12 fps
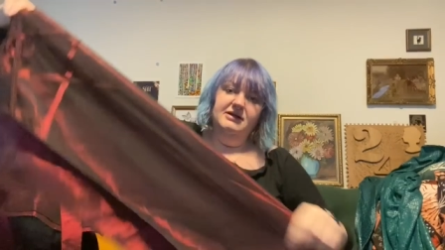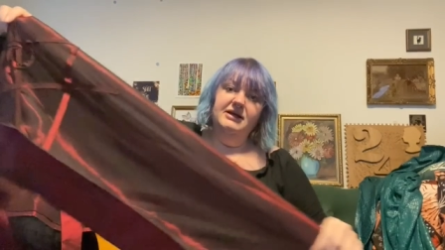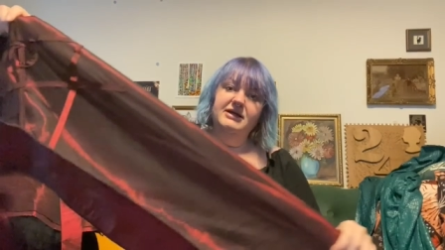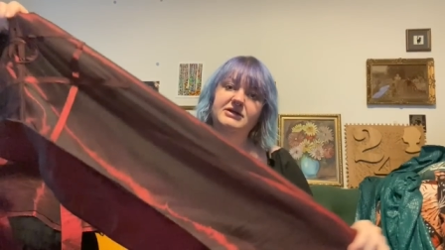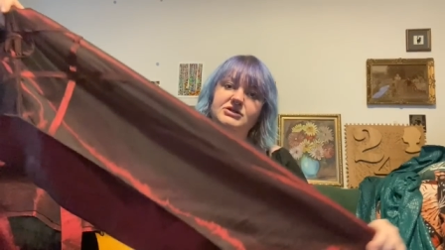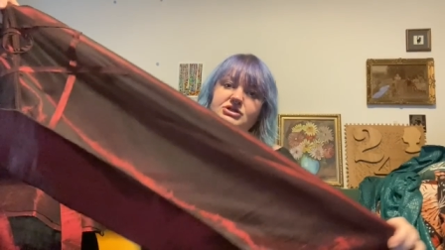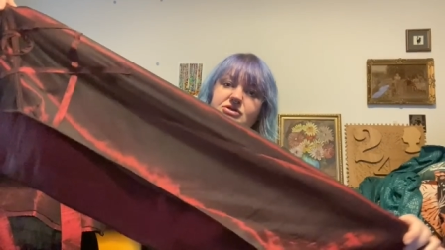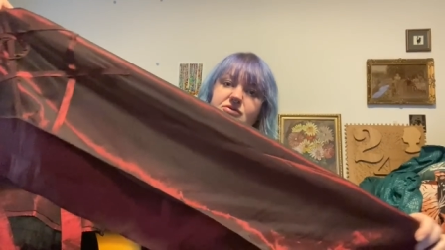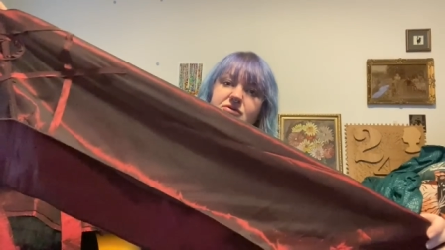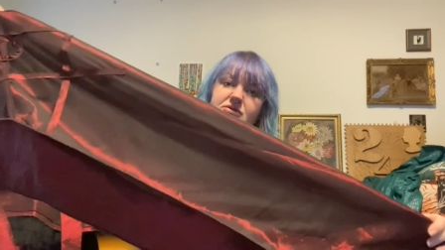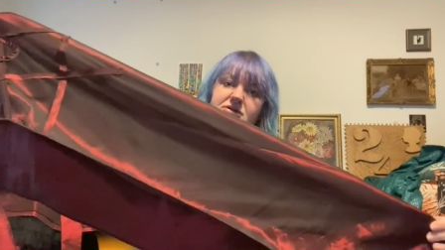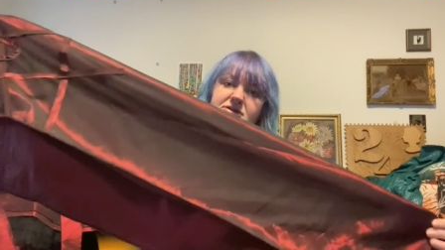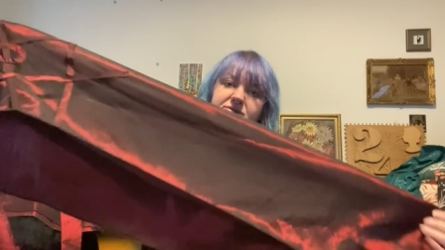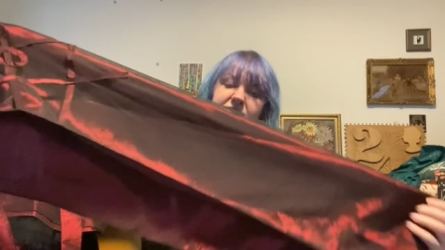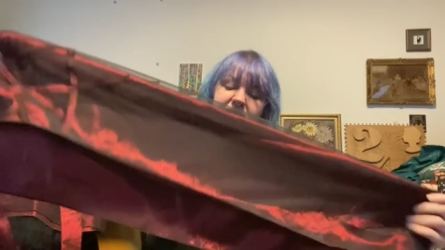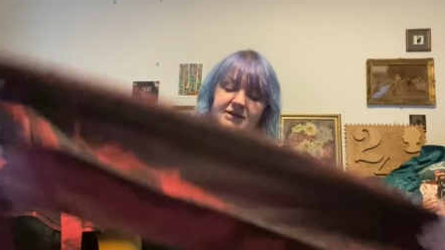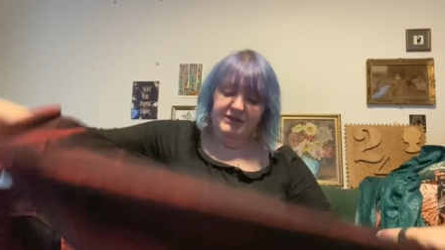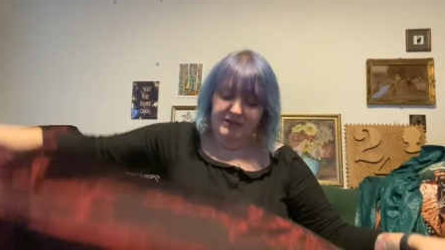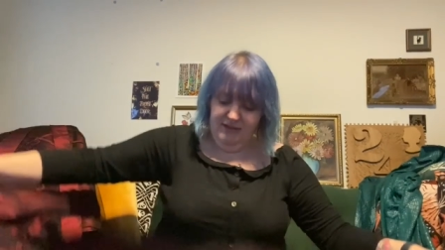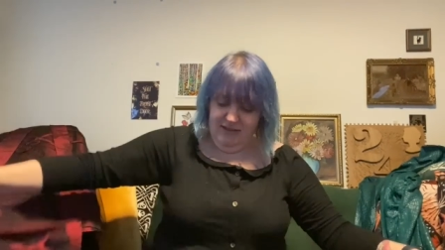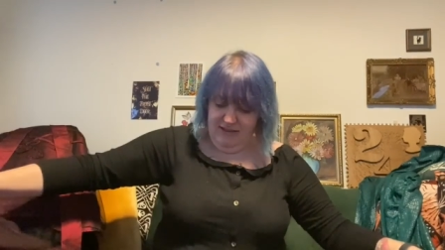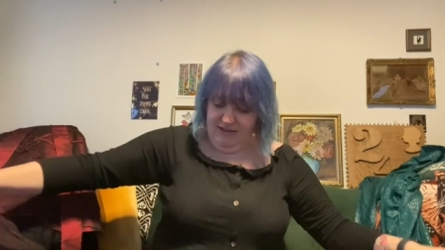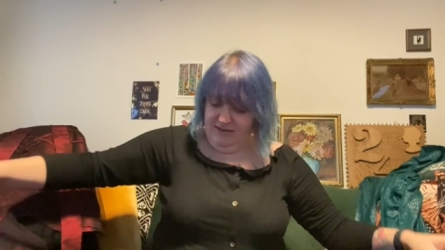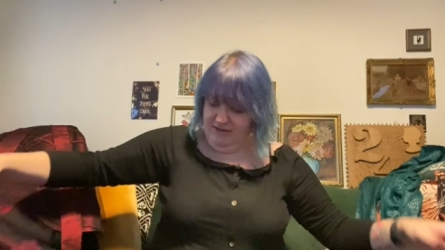like a shawl as well.
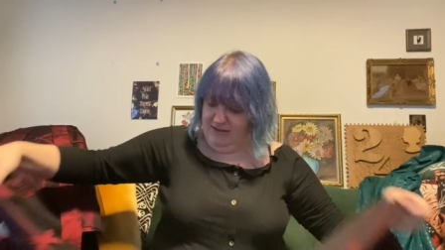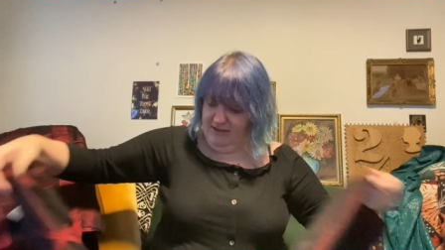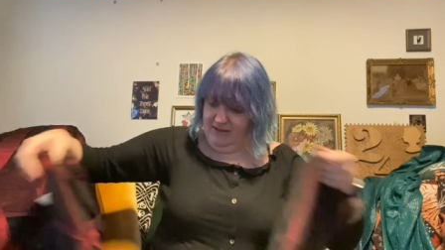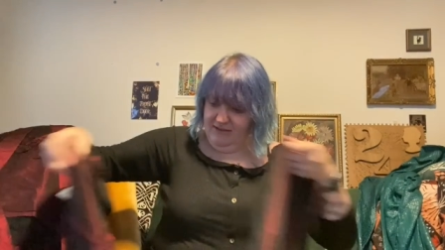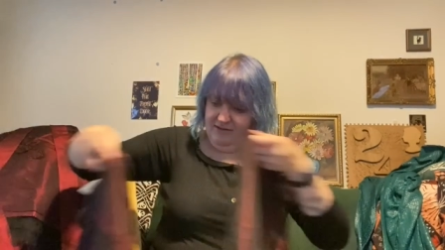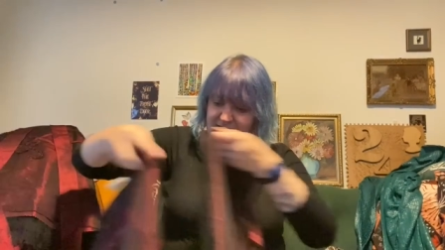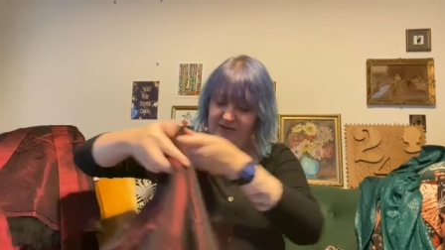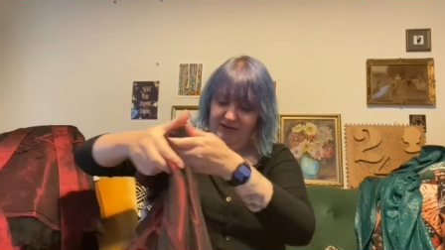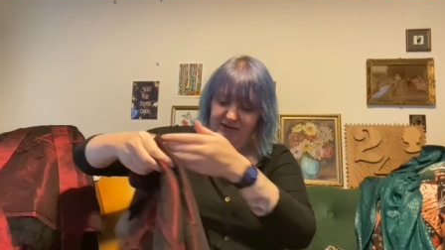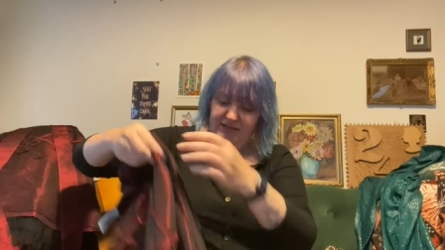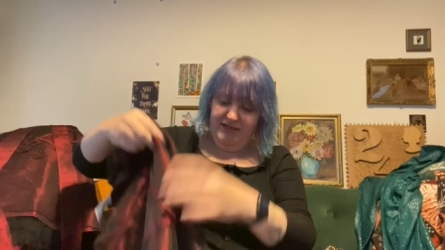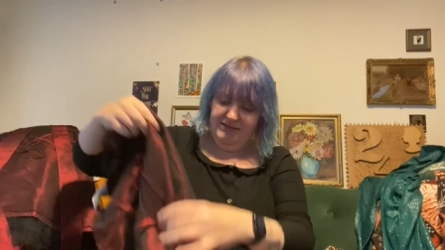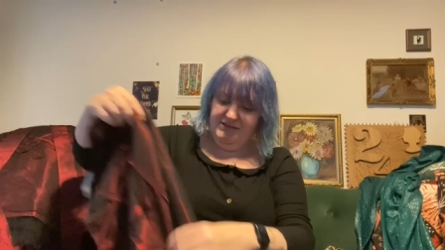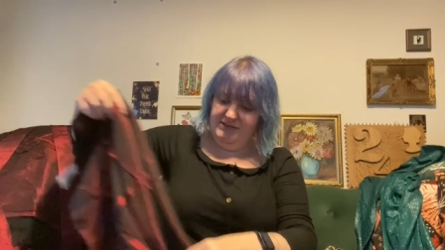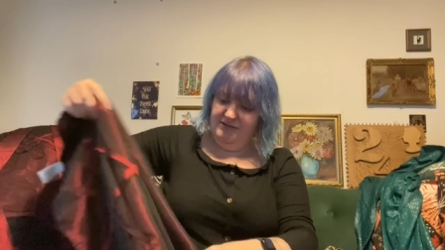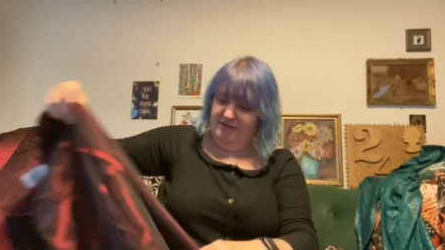And I think that's